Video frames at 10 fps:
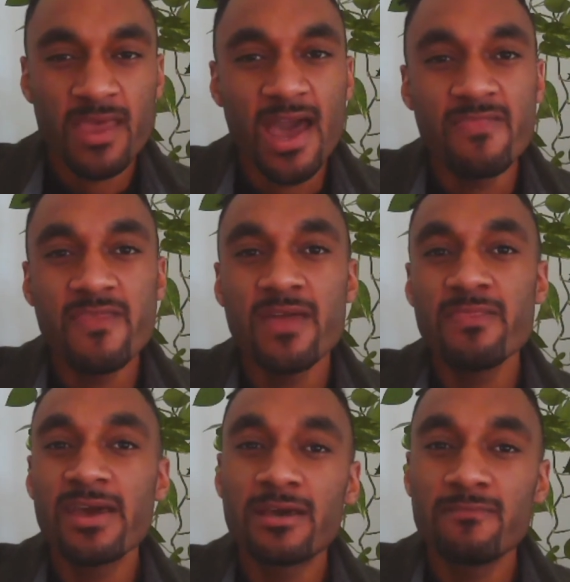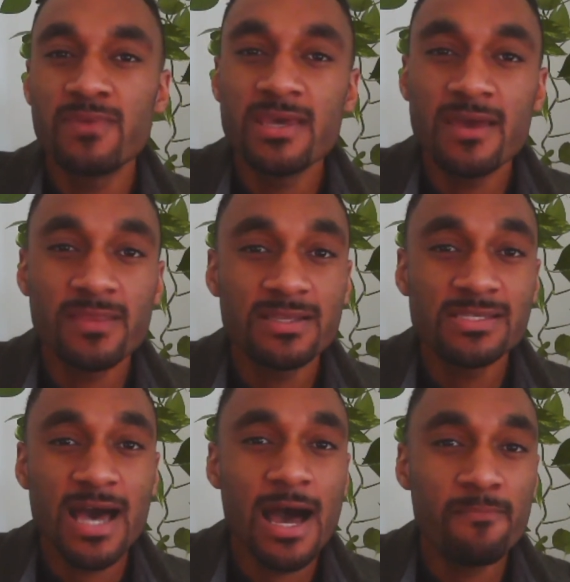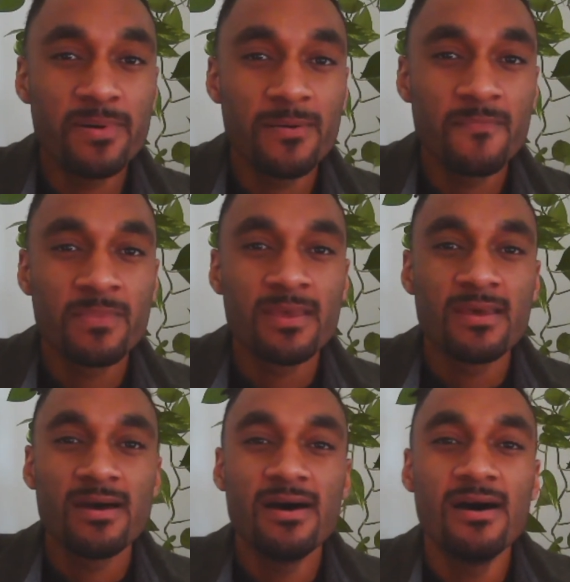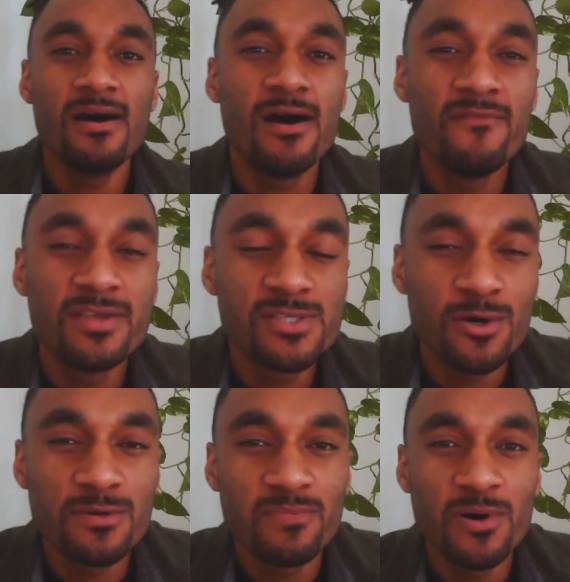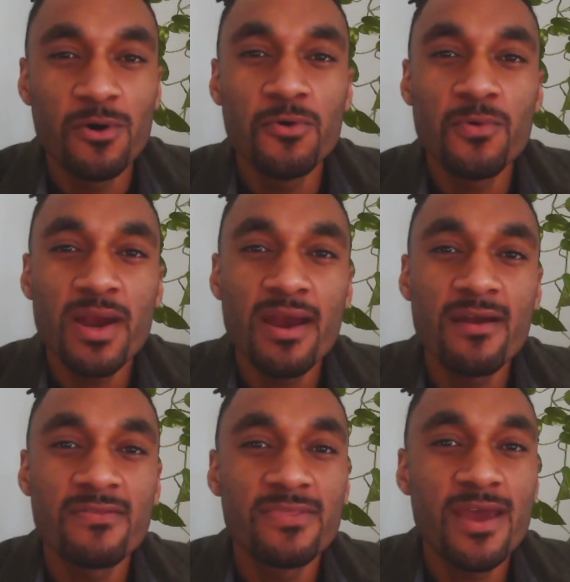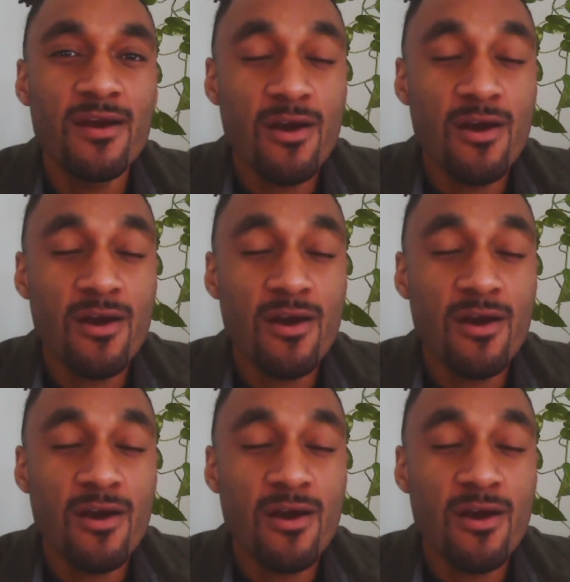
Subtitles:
And then they could be at the top of the totem pole where they're